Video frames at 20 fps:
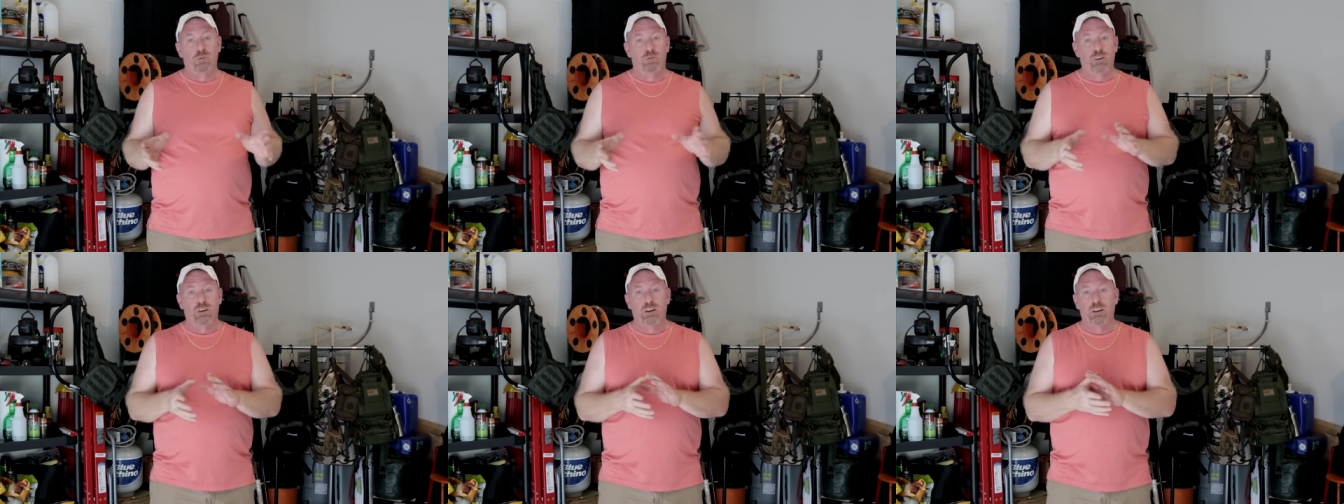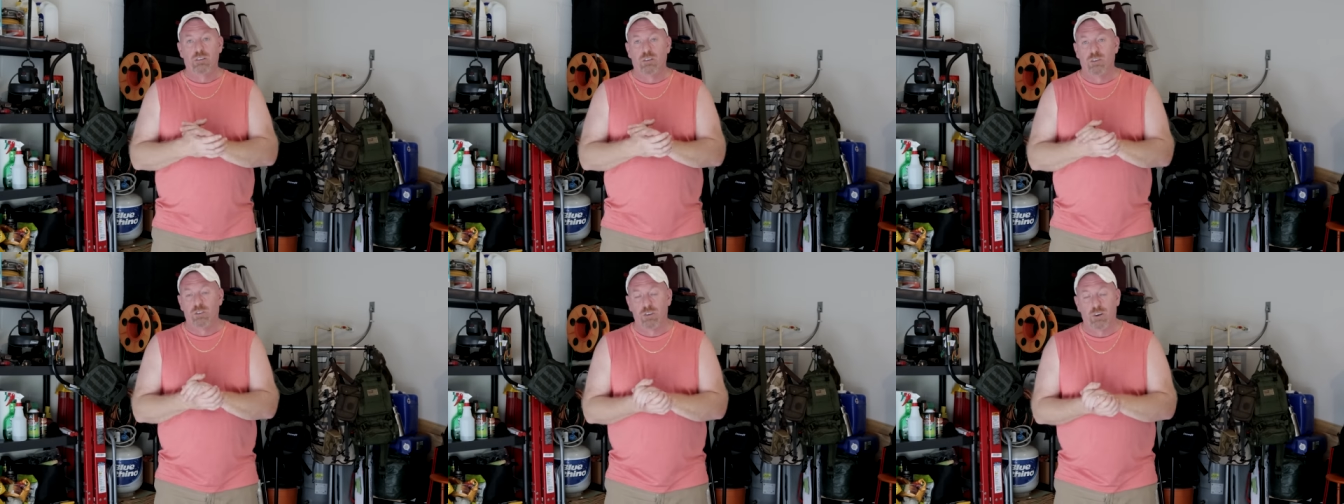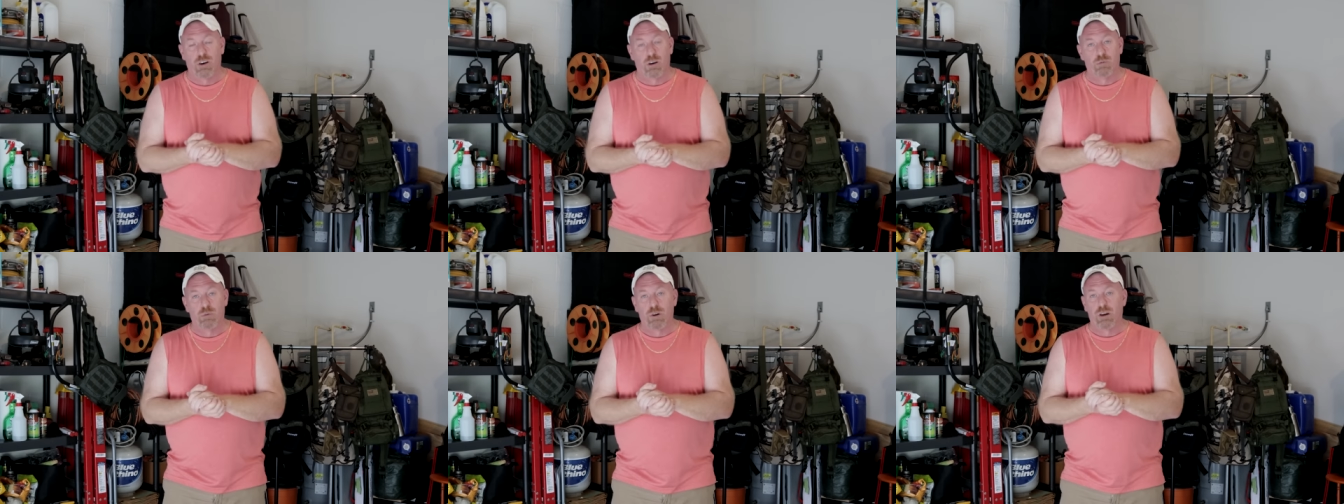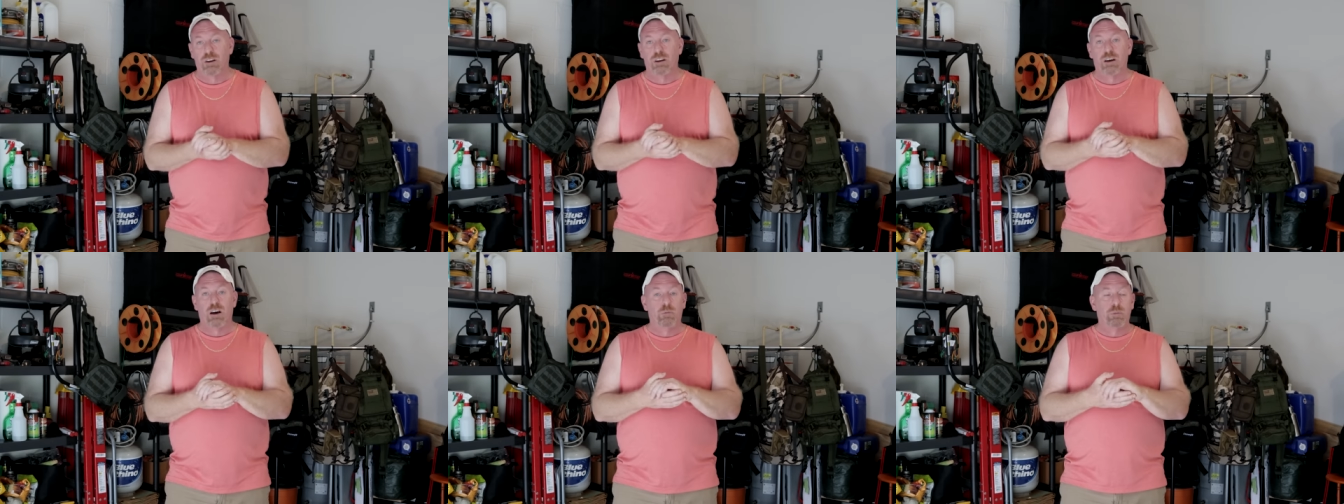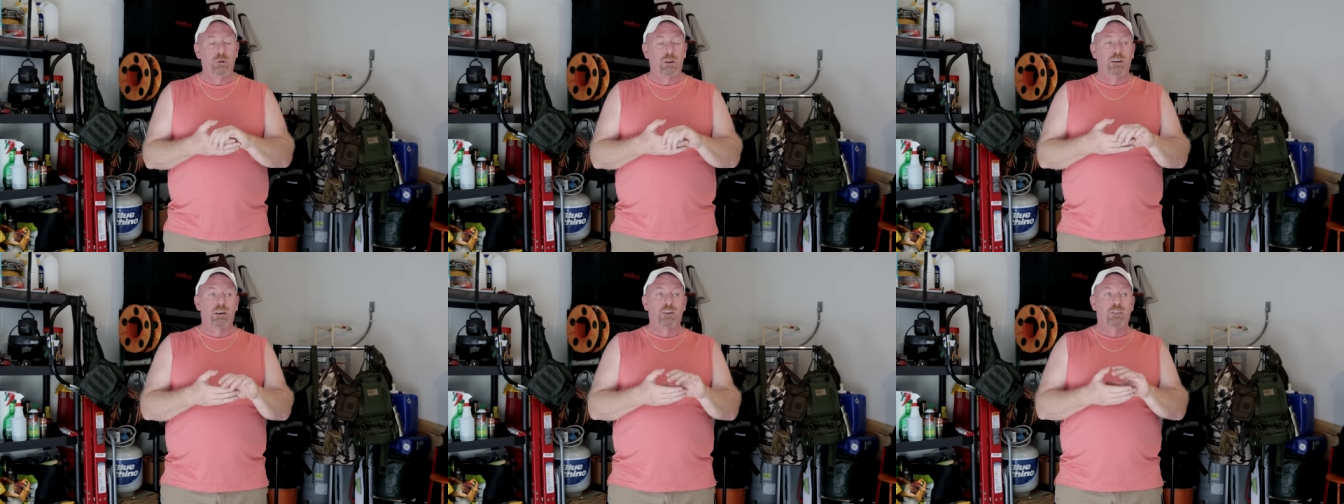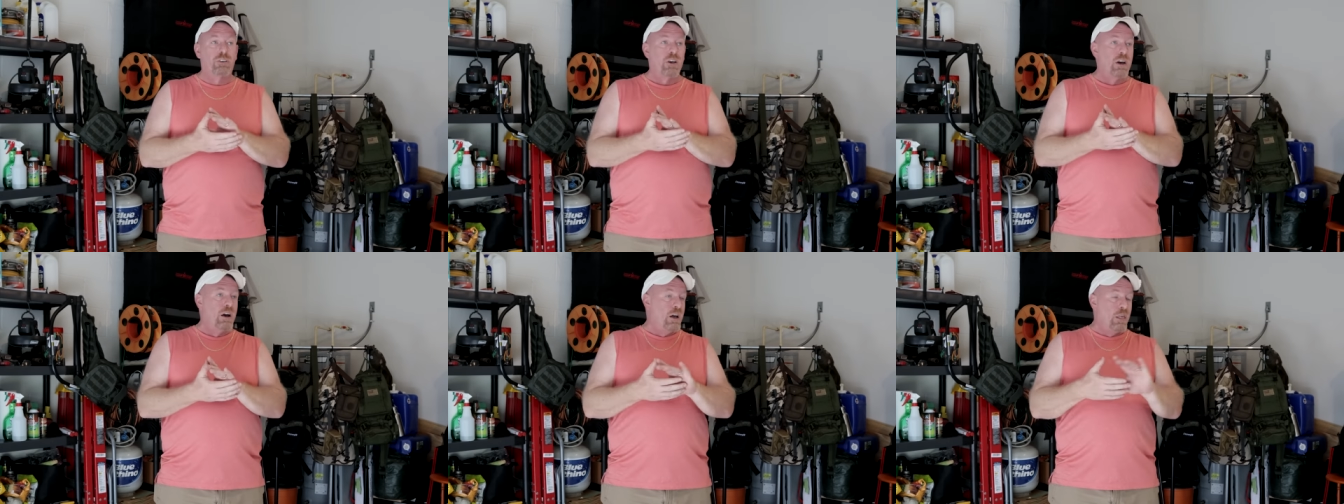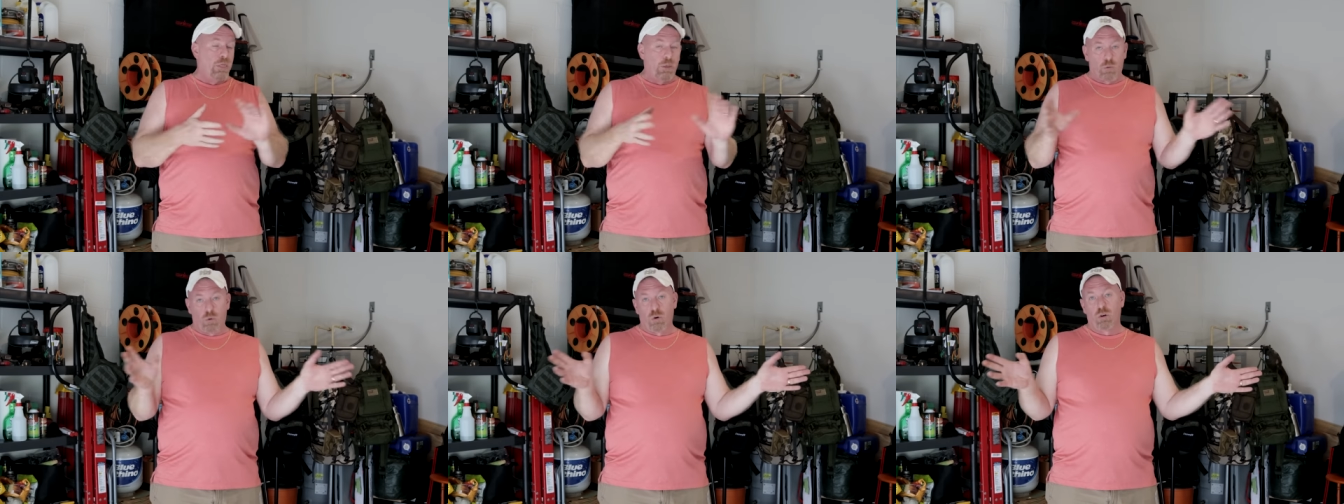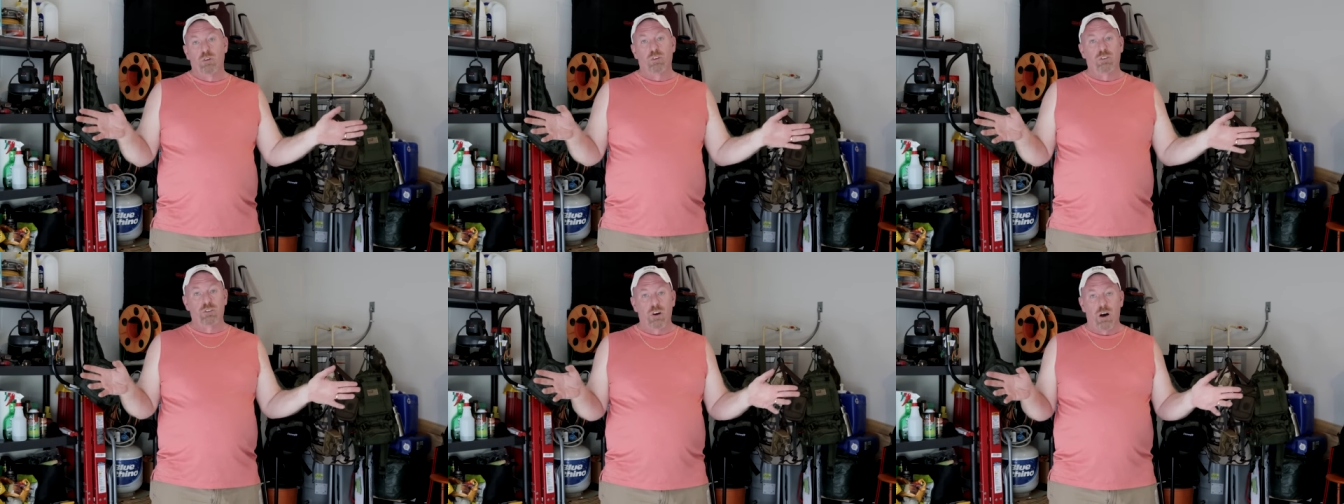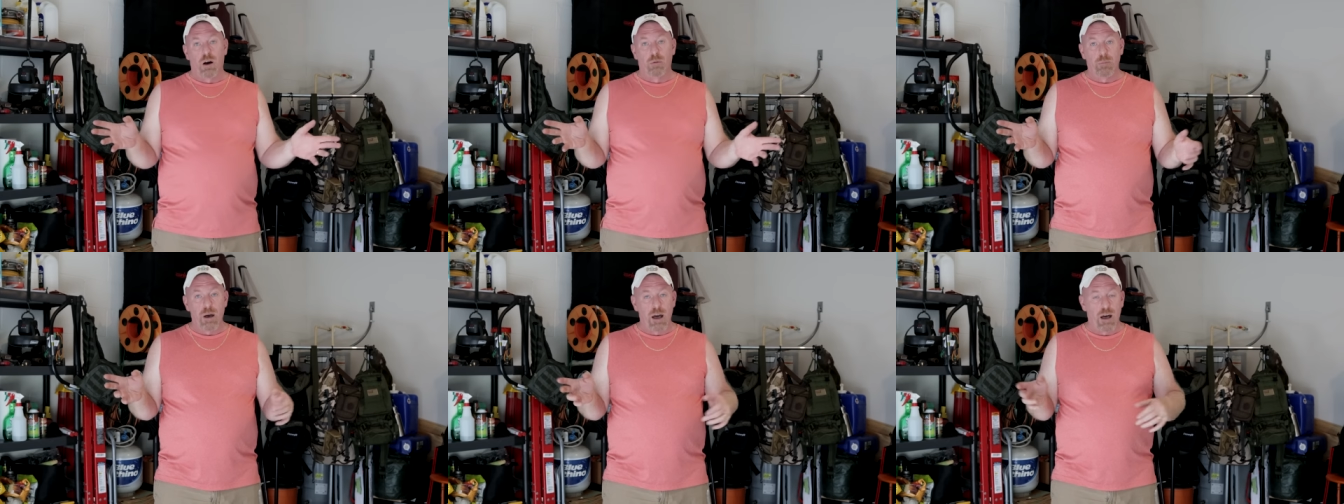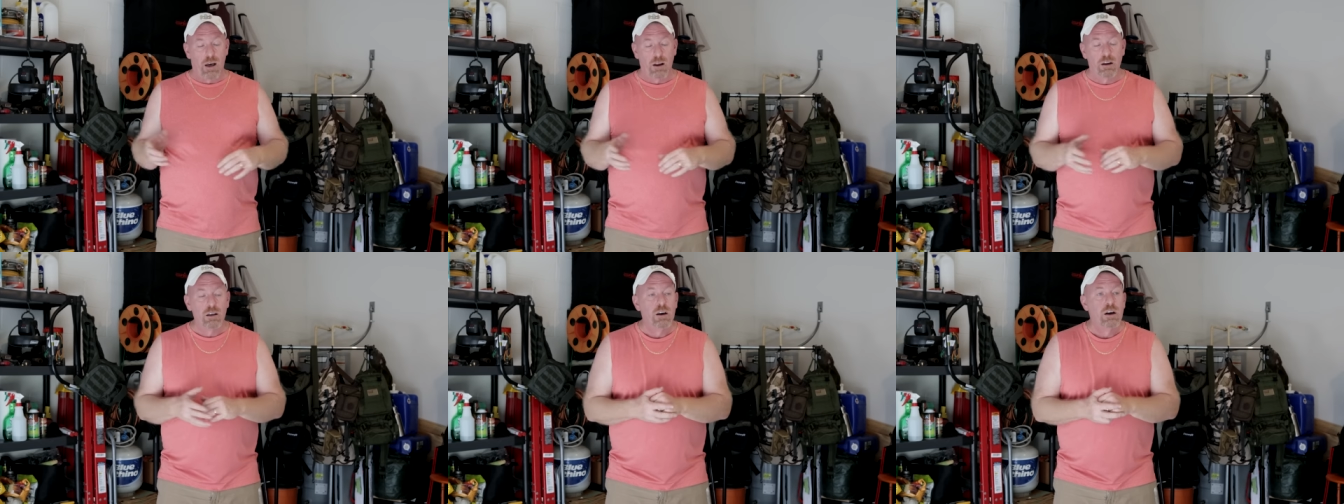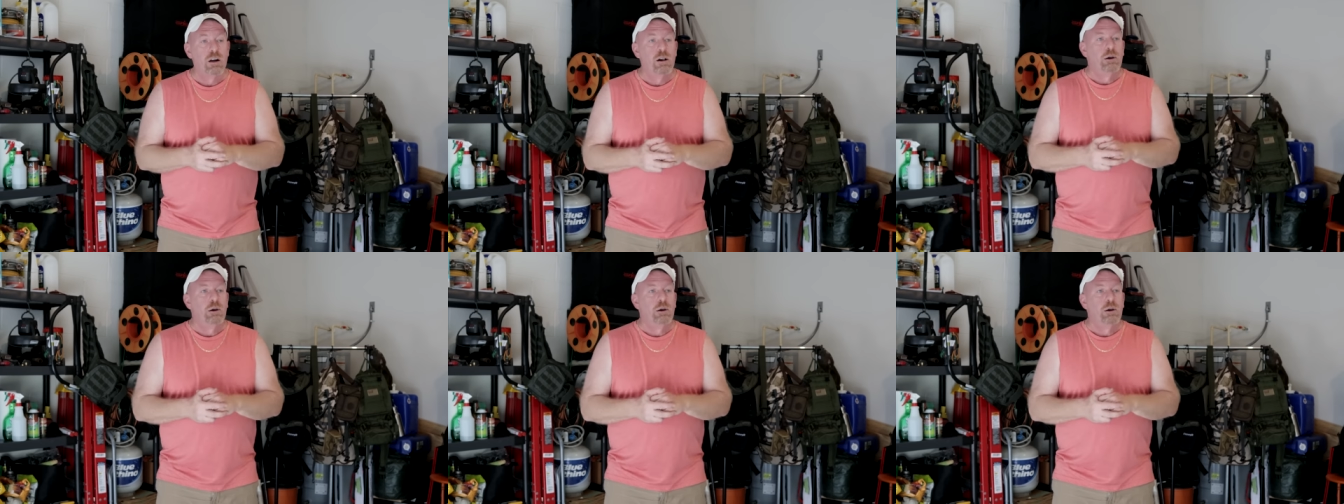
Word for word: videos on right now because the world has gone mad.